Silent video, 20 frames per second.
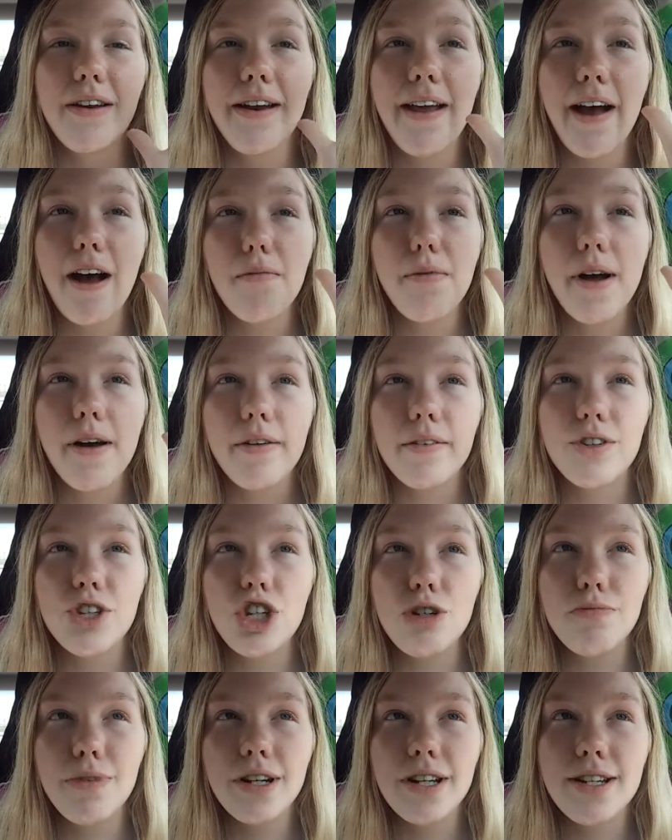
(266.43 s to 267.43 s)
Now,
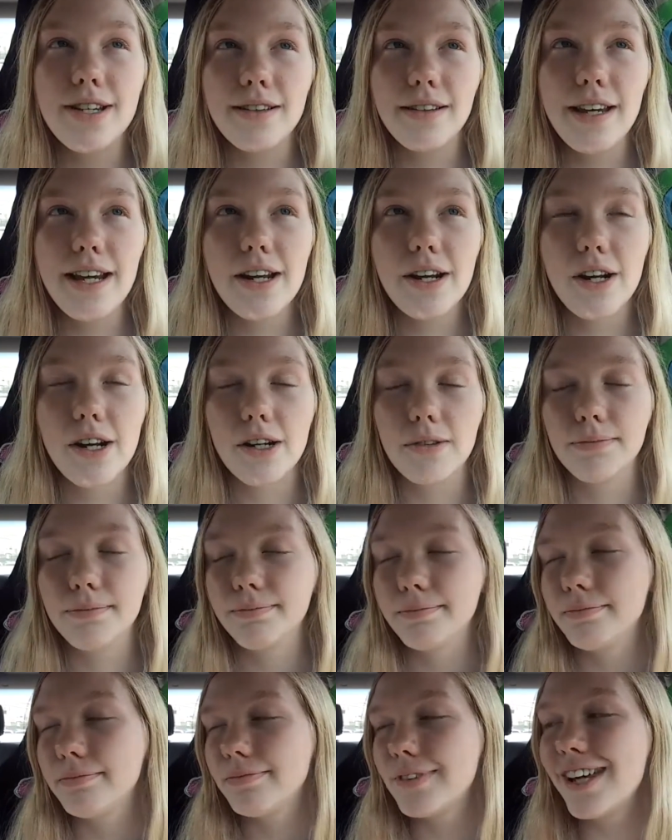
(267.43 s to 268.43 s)
about 2 months later,
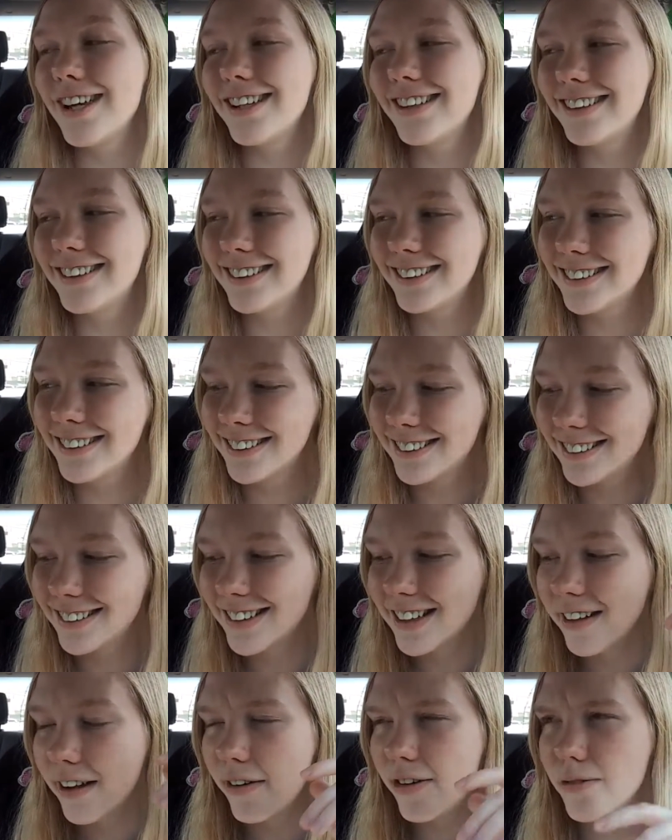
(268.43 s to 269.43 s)

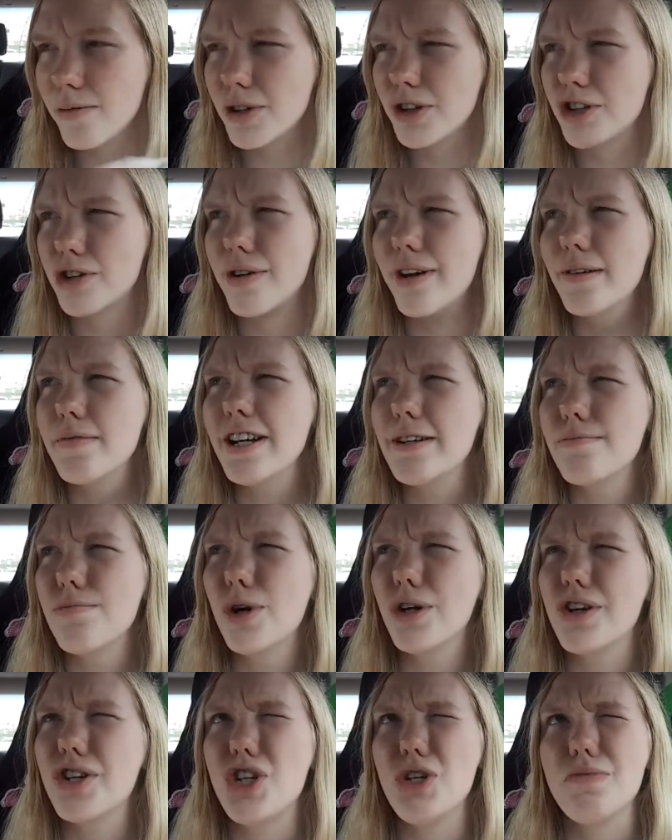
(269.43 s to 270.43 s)
or more than
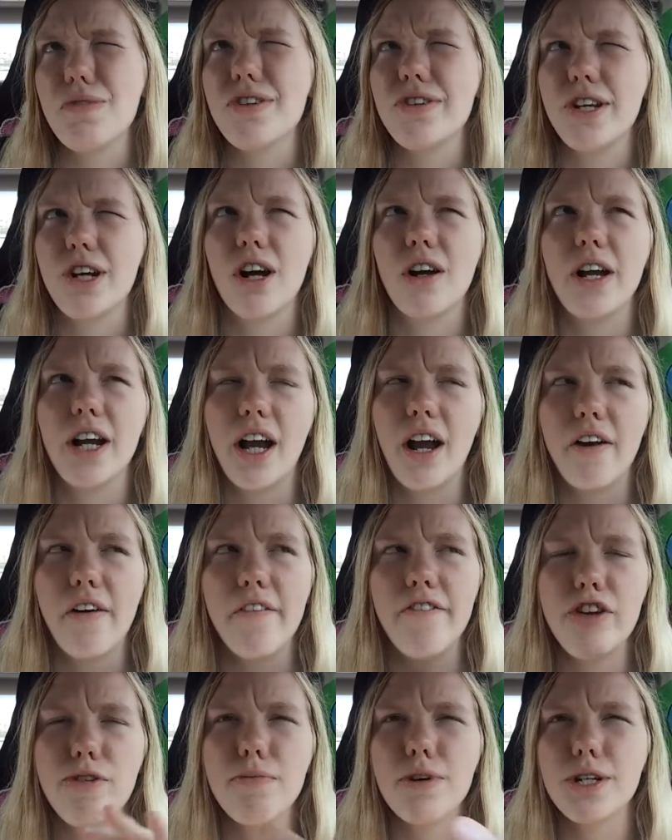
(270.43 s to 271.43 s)
2 months later, like
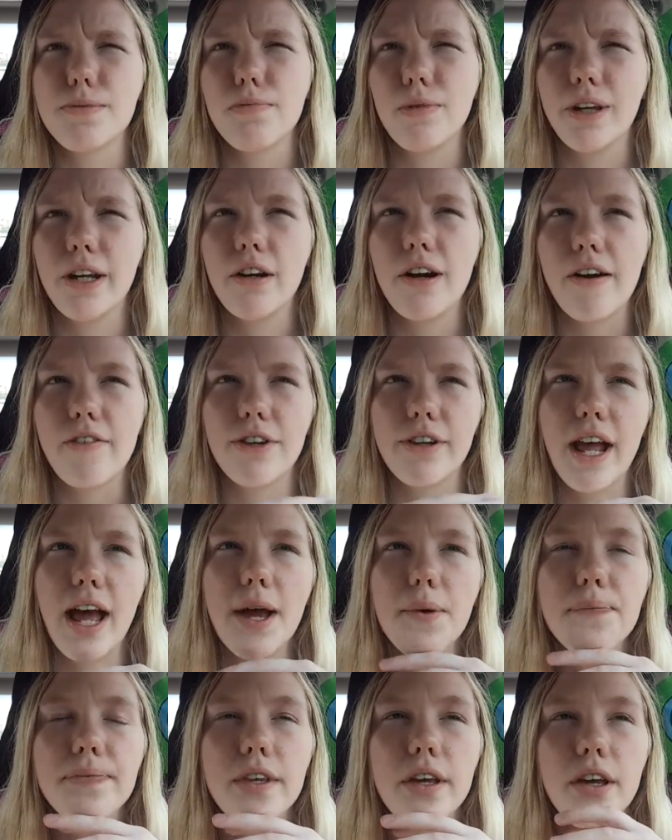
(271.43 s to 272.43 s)
a few months later after
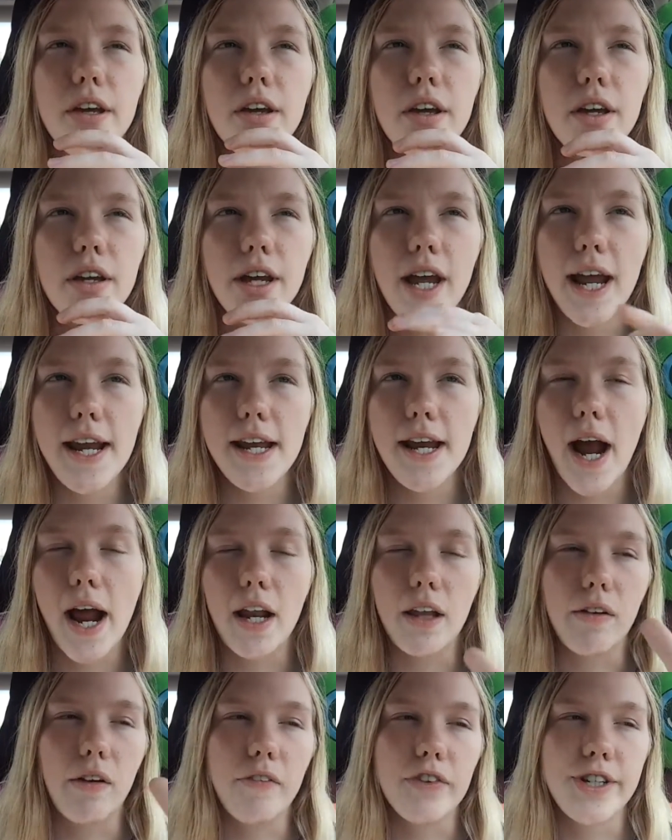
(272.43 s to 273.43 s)
that, Katie
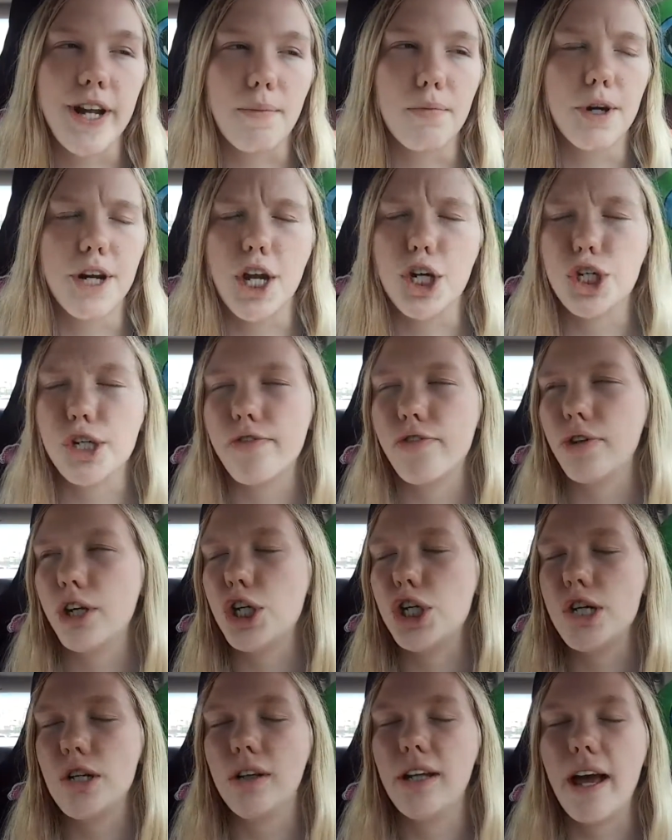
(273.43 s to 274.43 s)
kind of stopped working at
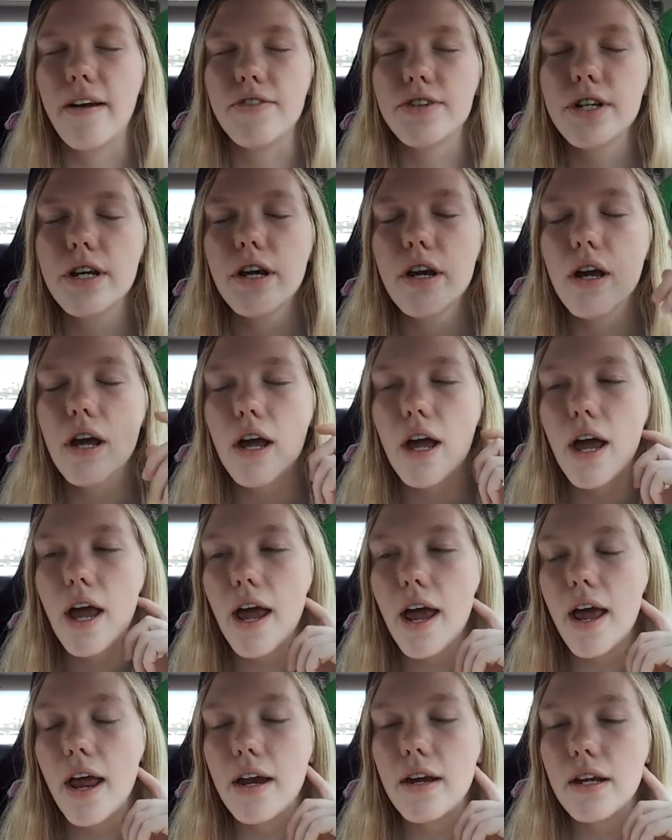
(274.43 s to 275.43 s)
Chick-fil-A, she left,
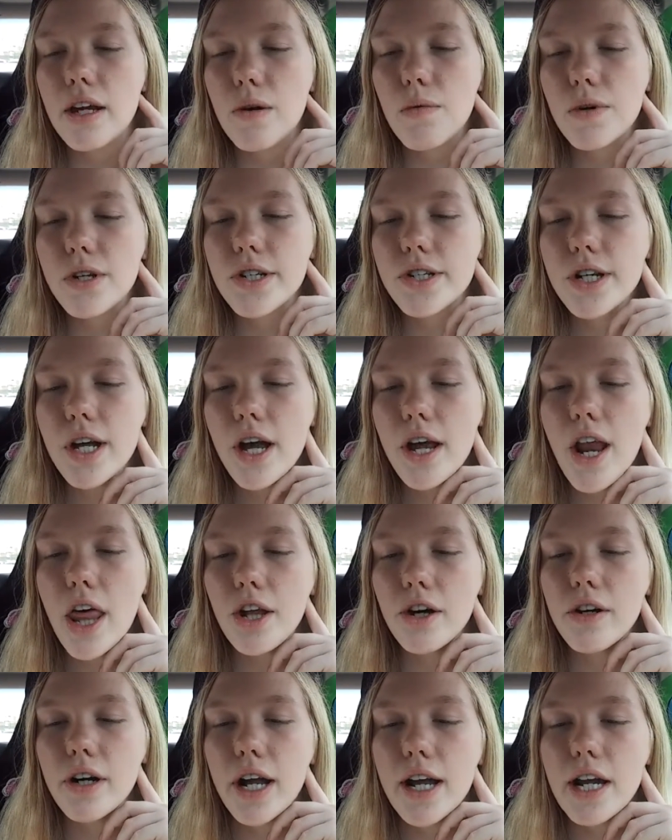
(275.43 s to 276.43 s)
and it was
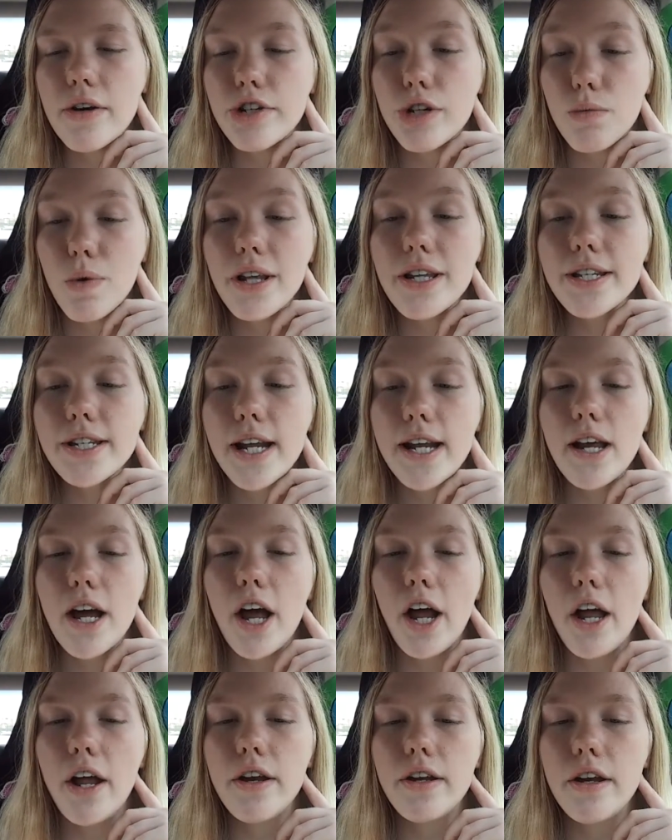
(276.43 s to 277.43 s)
another night, it was a Wednesday,
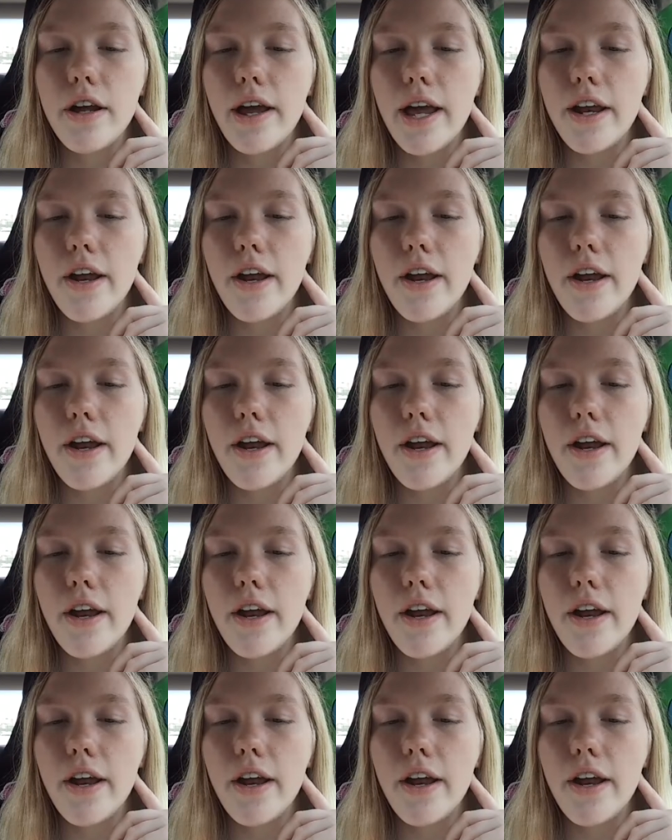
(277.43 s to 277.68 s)
and